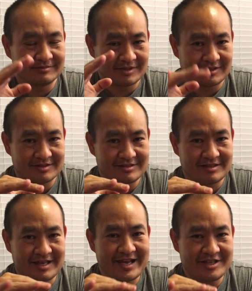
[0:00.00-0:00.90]
Because
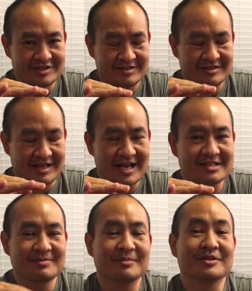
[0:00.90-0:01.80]
the agency has
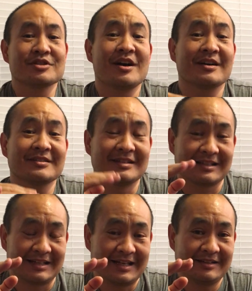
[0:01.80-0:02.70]
to be able to talk to the
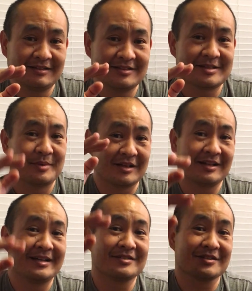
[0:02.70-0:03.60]
client in the same way the
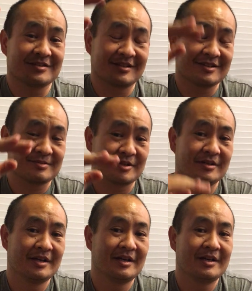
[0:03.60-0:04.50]
client talks to the customer.
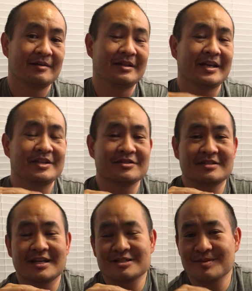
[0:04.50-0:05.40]
And the
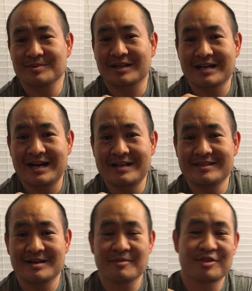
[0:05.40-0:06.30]
agency has to be able to guide
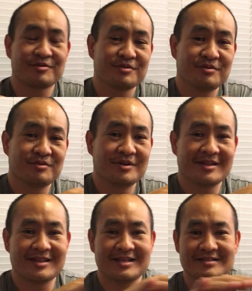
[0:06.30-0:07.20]
them through
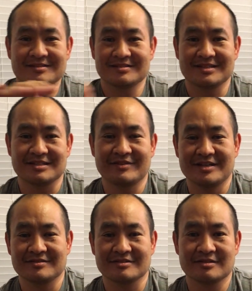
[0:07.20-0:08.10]
these 6
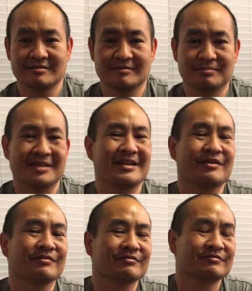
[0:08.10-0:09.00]
phases. But they
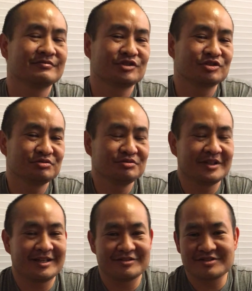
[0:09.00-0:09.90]
don't
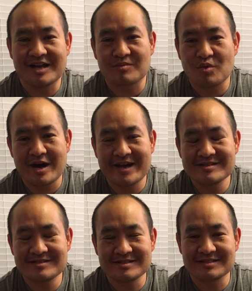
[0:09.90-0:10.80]
truly understand why
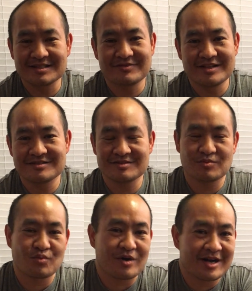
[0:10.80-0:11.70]
it's these 6 phases
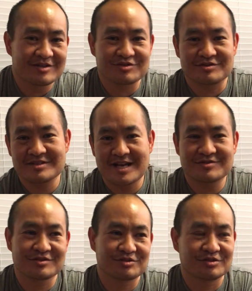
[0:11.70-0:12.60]
and why certain
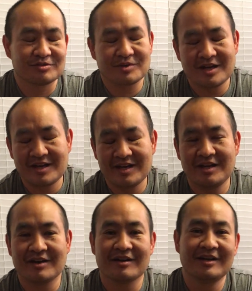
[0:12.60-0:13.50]
tasks are a certain
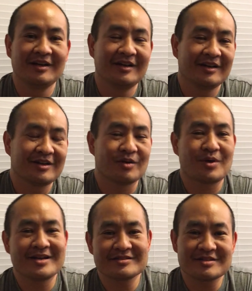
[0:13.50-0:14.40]
way, or
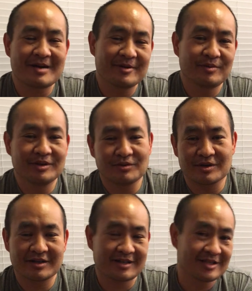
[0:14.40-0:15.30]
why is a topic wheel
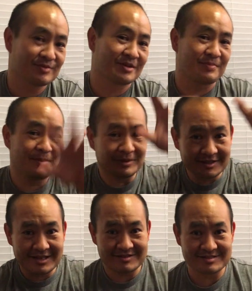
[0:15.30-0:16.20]
organized with the people on
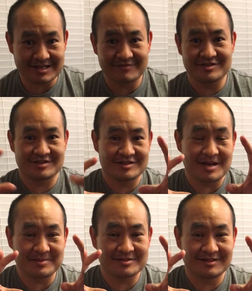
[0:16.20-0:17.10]
the outside versus the
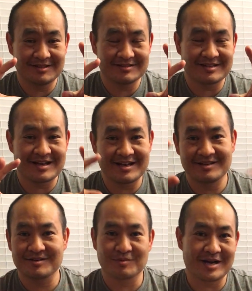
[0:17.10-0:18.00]
topics on the inside,
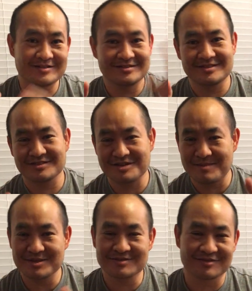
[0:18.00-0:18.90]
or why is it 6
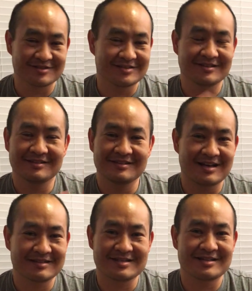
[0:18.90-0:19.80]
topics versus
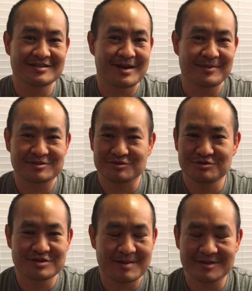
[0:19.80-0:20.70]
not 10 topics or 2
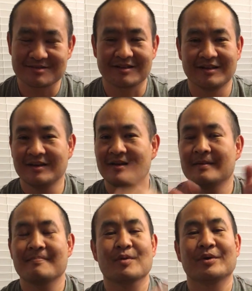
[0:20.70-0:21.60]
topics. Like,
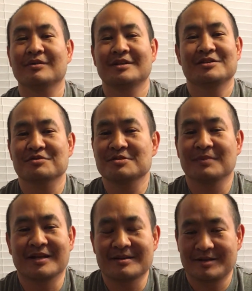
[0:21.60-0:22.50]
we don't need to
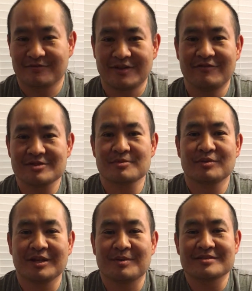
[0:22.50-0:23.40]
explain. I mean, if someone
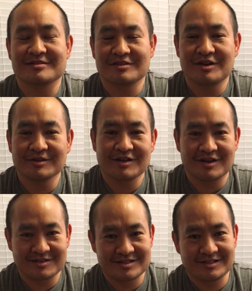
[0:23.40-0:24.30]
really wants to know at the
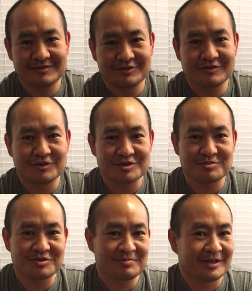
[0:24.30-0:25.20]
architect level, of course,
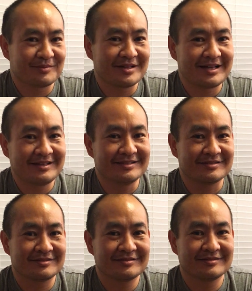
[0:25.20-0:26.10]
we'll explain why that
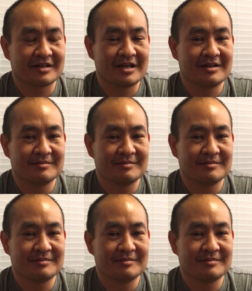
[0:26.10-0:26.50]
is, right?